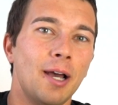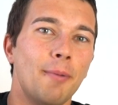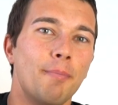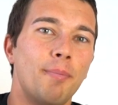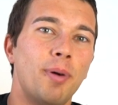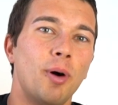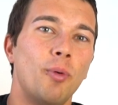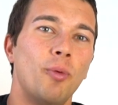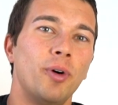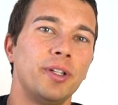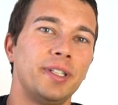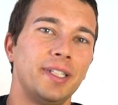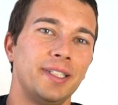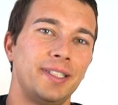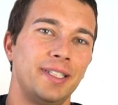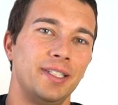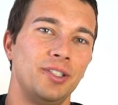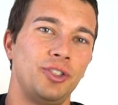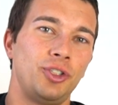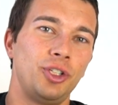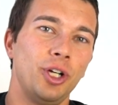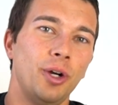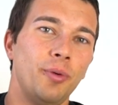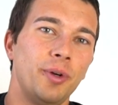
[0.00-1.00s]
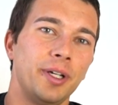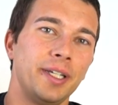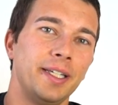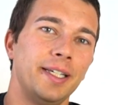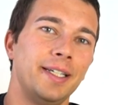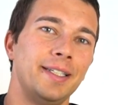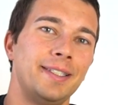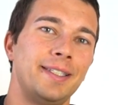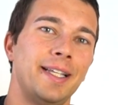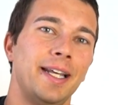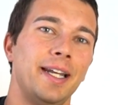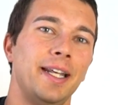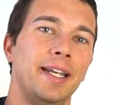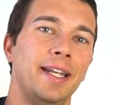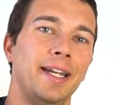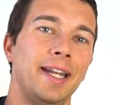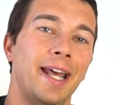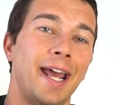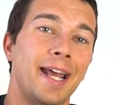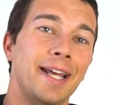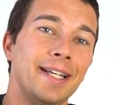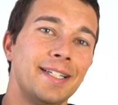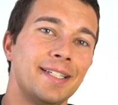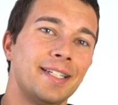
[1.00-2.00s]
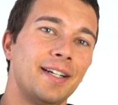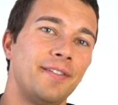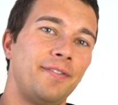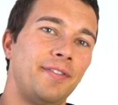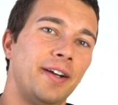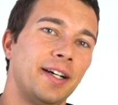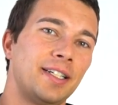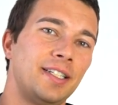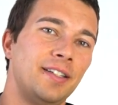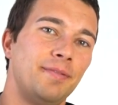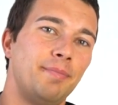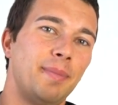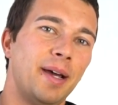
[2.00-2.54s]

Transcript: but what this is showing is that it is an effective